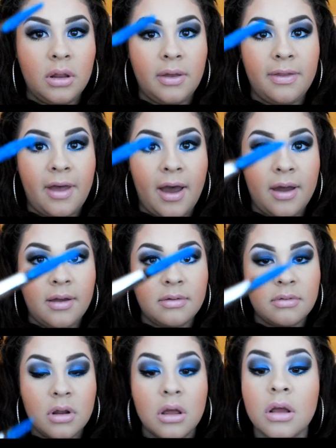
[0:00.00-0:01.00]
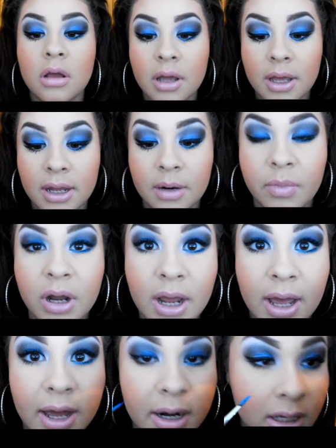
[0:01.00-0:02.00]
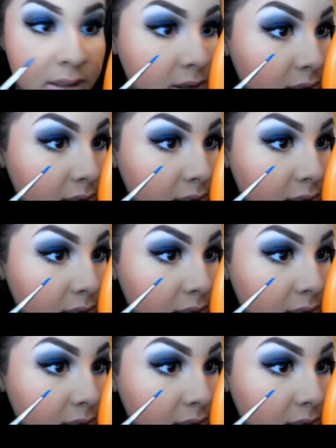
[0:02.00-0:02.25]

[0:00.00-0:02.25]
Like that. And I'm going to add it as